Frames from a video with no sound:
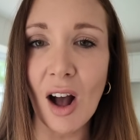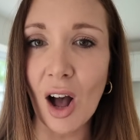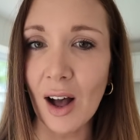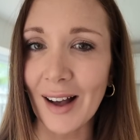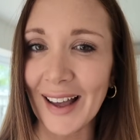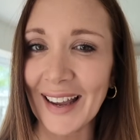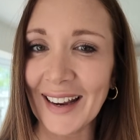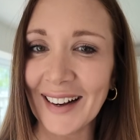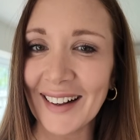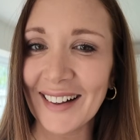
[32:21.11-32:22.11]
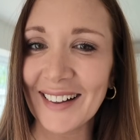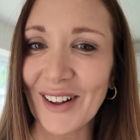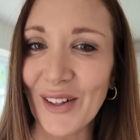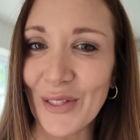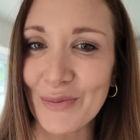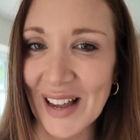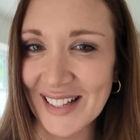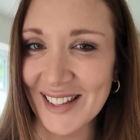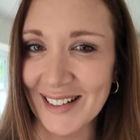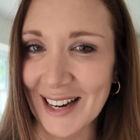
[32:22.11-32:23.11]
I got the
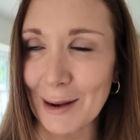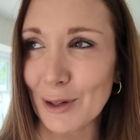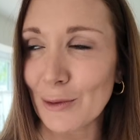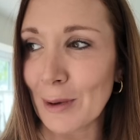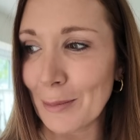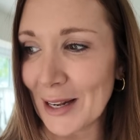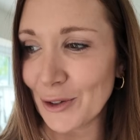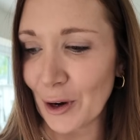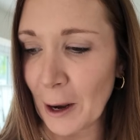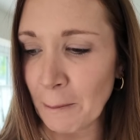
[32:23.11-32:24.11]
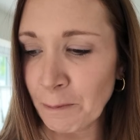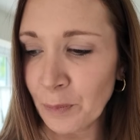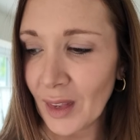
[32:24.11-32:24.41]
bedside tables for my bedroom.